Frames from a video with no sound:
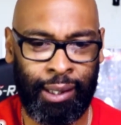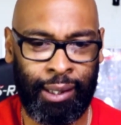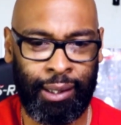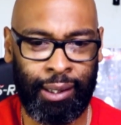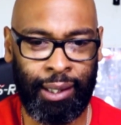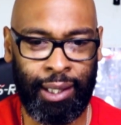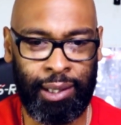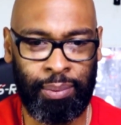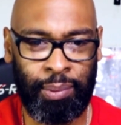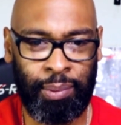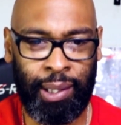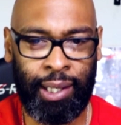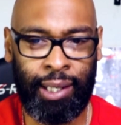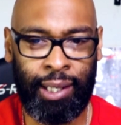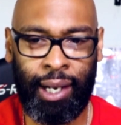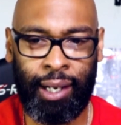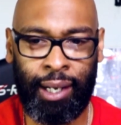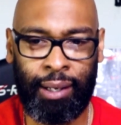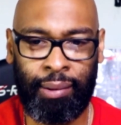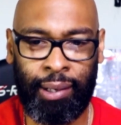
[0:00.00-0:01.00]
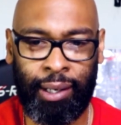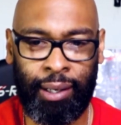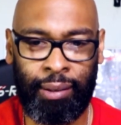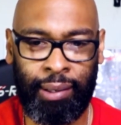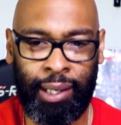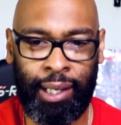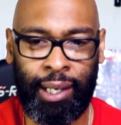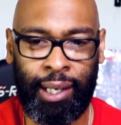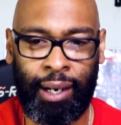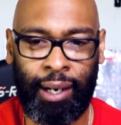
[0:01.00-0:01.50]
Guess we
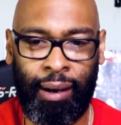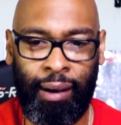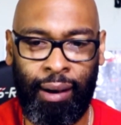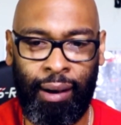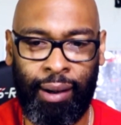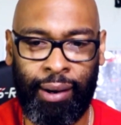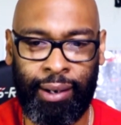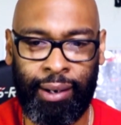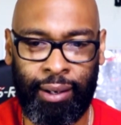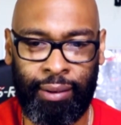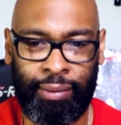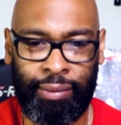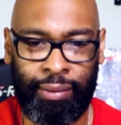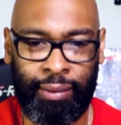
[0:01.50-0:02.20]
ain't hit her hard enough.